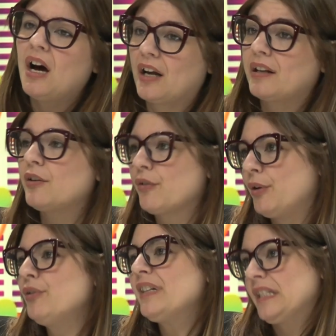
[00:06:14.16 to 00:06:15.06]
are the
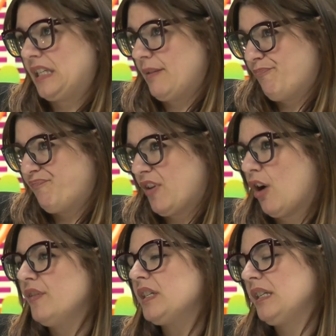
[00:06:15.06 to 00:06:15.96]
recurrence
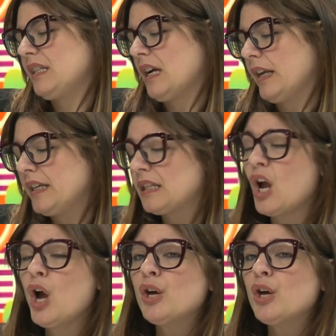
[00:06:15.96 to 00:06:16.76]
of the cystitis.